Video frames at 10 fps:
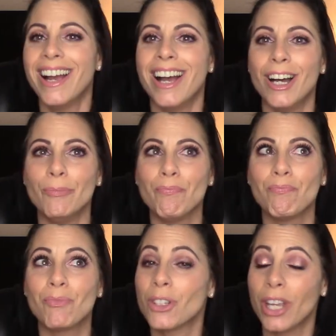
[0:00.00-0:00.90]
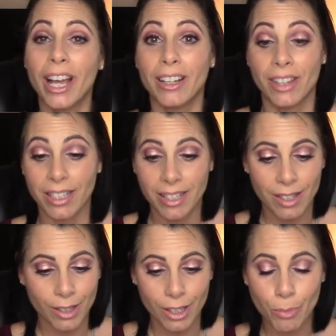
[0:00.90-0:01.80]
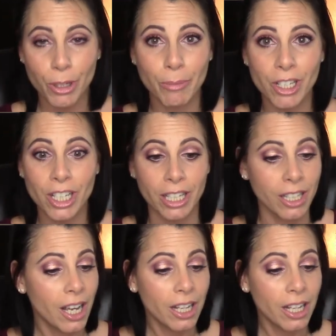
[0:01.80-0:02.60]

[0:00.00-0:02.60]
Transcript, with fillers: Um, so yeah, that's, that's pretty much it.